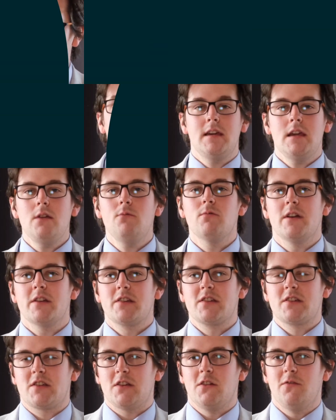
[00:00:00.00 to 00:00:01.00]
The key
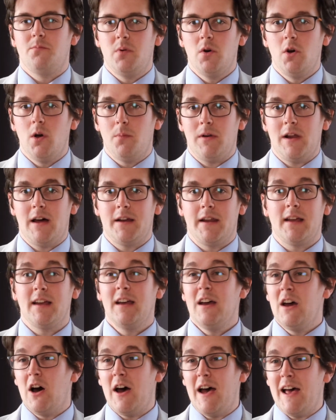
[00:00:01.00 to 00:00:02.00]
risks of poor planning
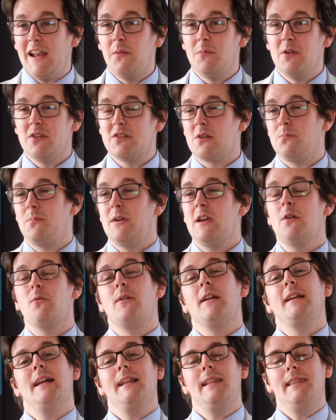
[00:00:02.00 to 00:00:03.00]
are elements
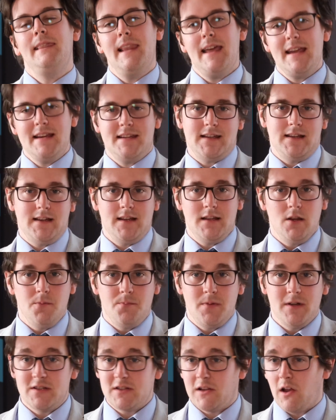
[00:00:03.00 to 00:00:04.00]
appearing later in the
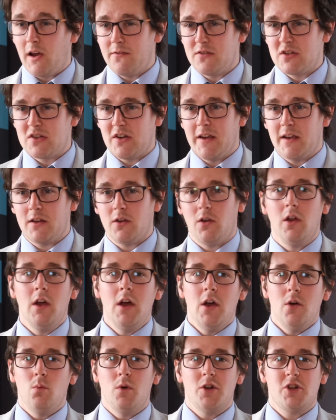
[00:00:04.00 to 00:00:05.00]
bid's life cycle,
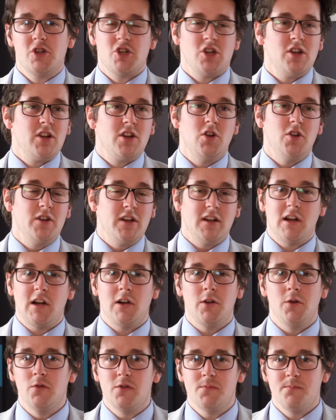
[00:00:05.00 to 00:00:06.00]
which could
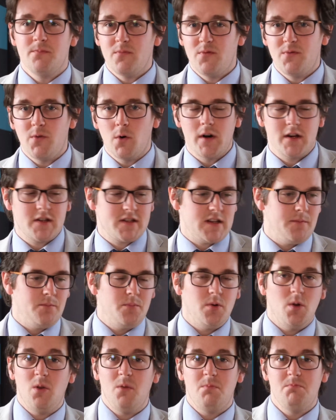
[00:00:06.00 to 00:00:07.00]
include, for
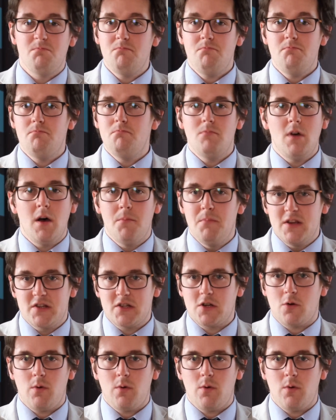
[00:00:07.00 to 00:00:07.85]
example, a missed